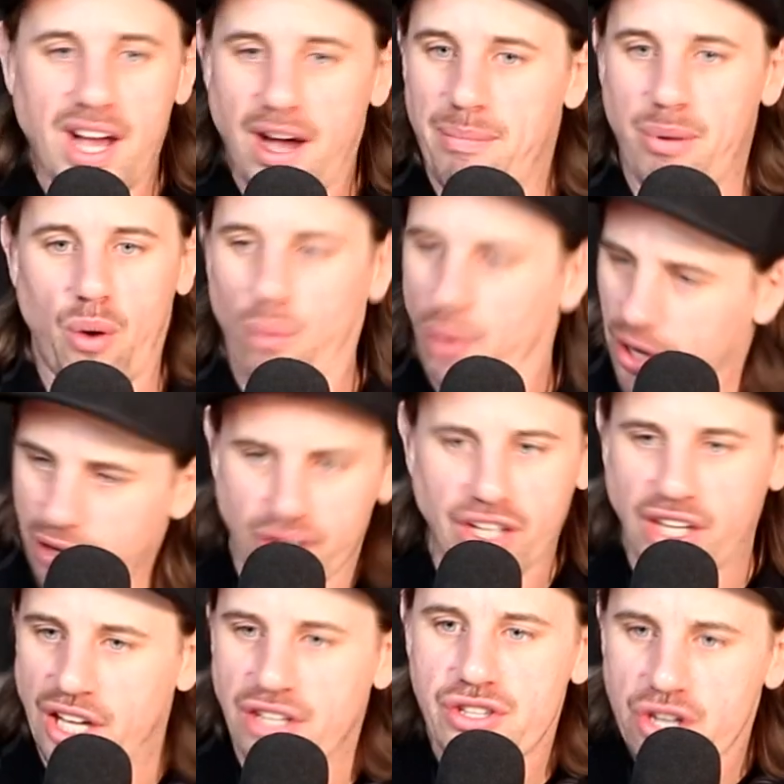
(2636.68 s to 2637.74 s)
about where the
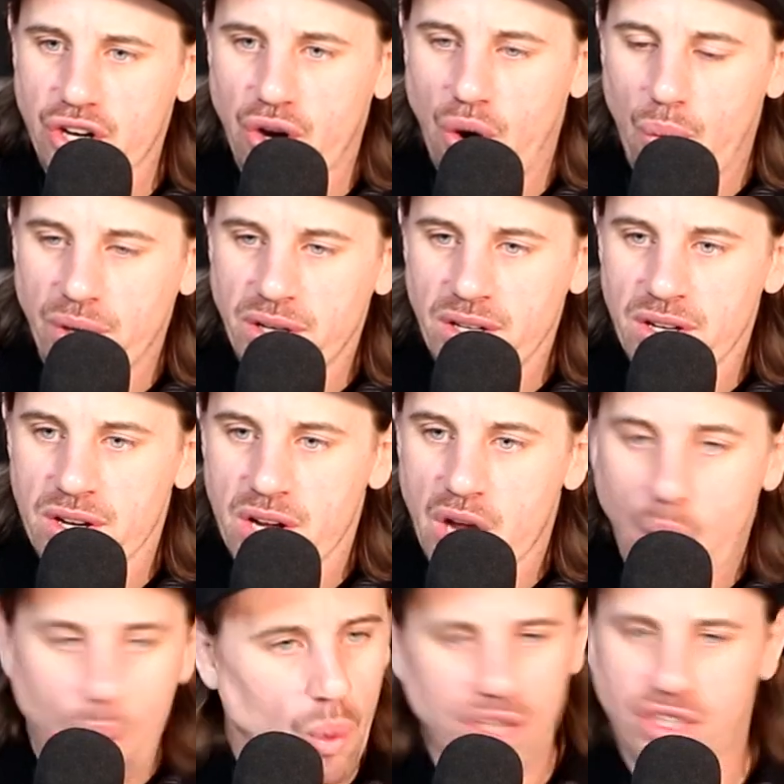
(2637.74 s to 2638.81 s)
kids are going.
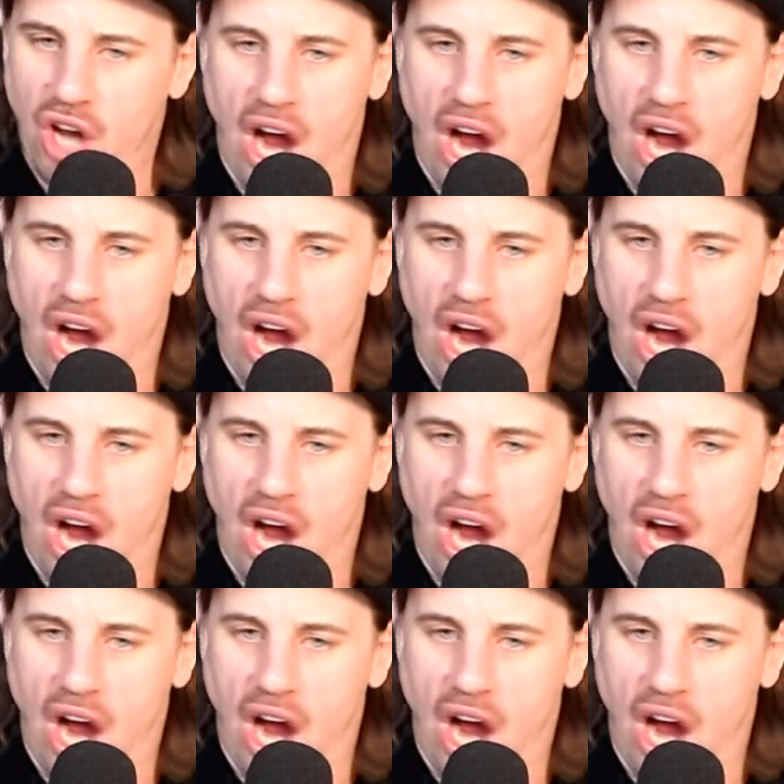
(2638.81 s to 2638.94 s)
What